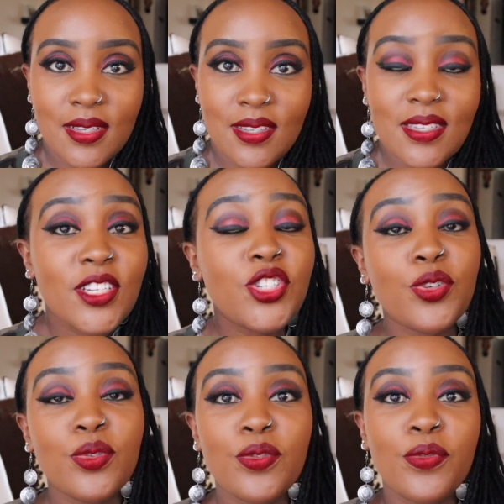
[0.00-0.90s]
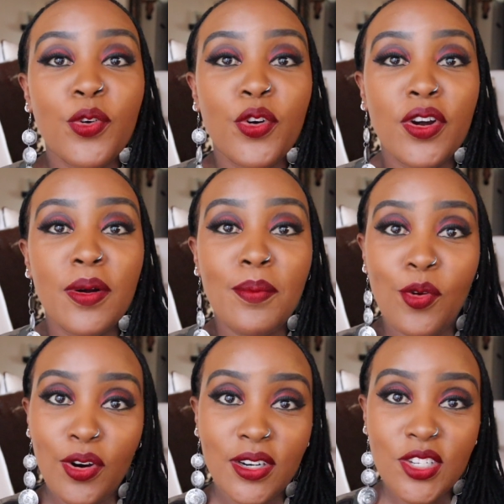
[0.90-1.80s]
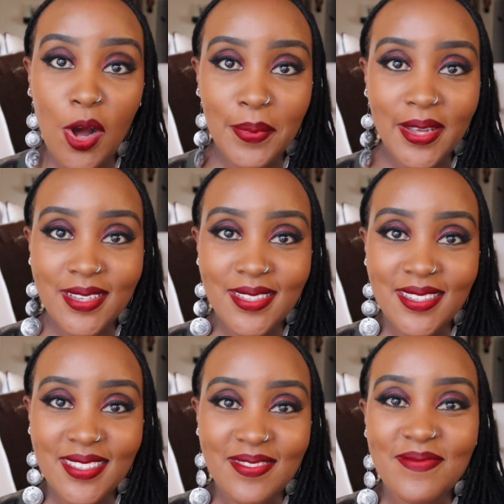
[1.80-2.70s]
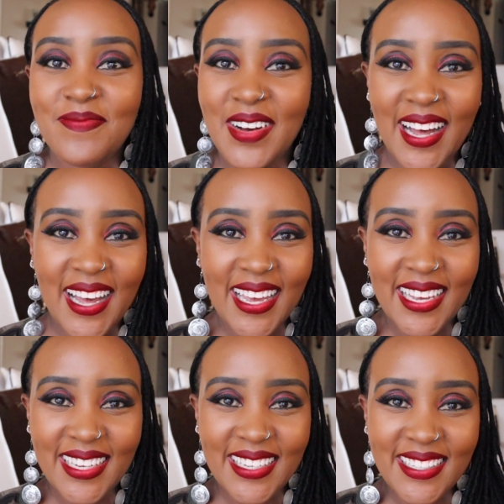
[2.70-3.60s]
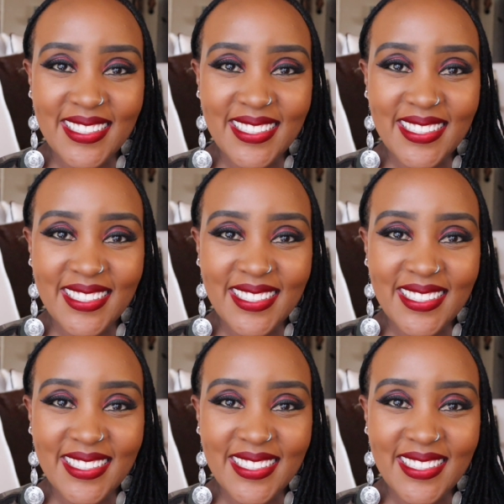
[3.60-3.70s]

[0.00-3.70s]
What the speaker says: Stay tuned for more topics. Bye.